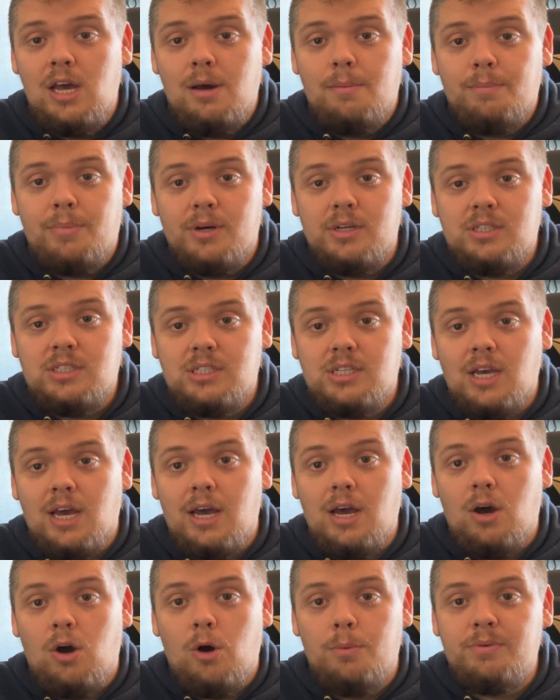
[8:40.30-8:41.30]
But
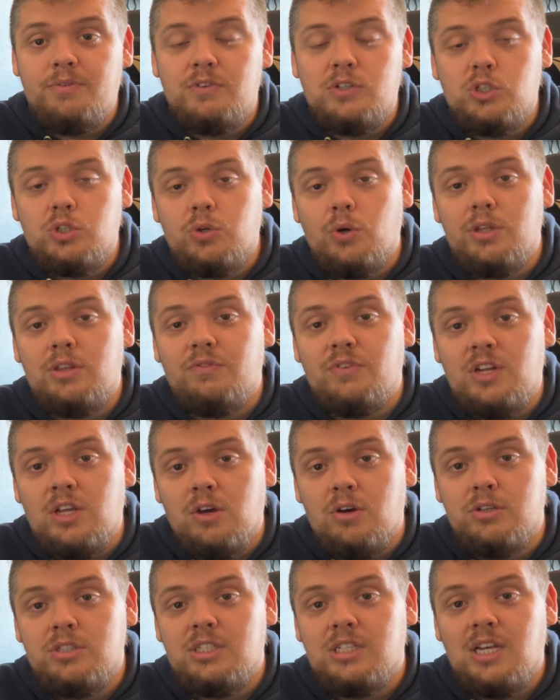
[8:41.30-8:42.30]
I hope you've enjoyed the
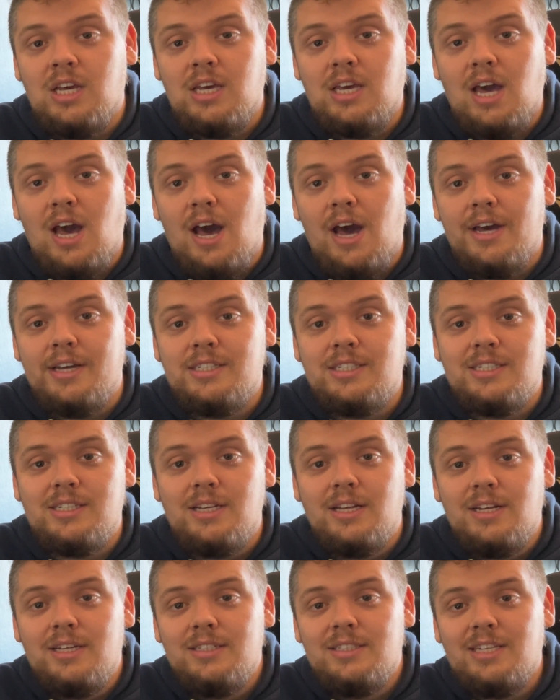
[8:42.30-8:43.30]
video today, guys.
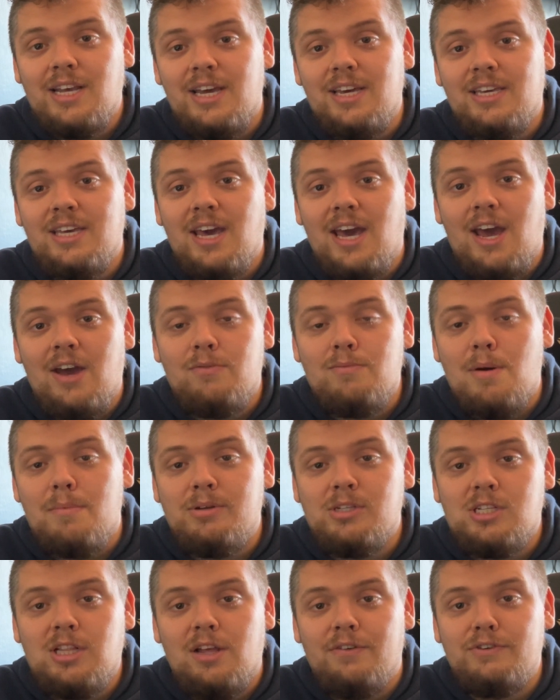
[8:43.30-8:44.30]
Take care. Remember
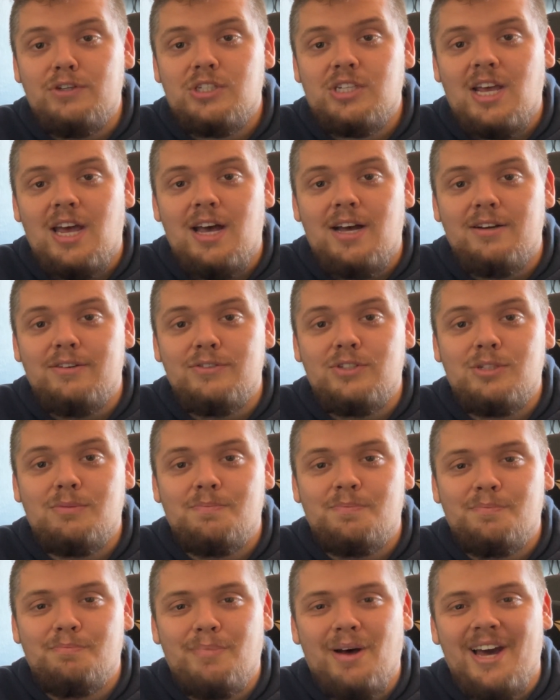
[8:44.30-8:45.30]
to love yourselves.
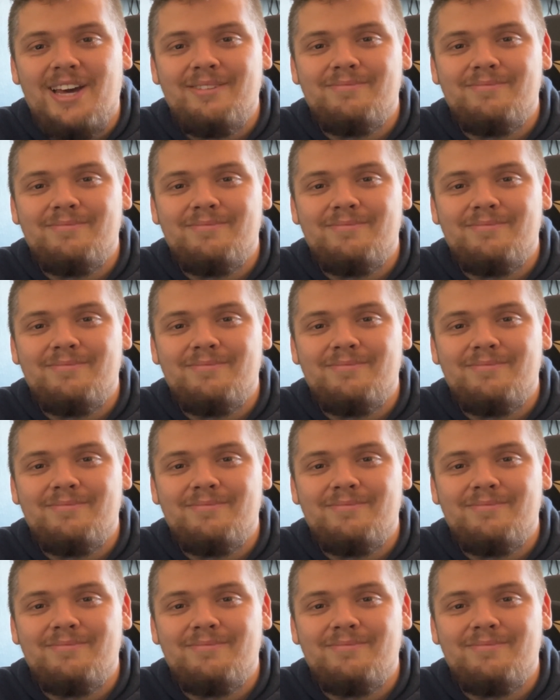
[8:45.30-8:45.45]
Bye.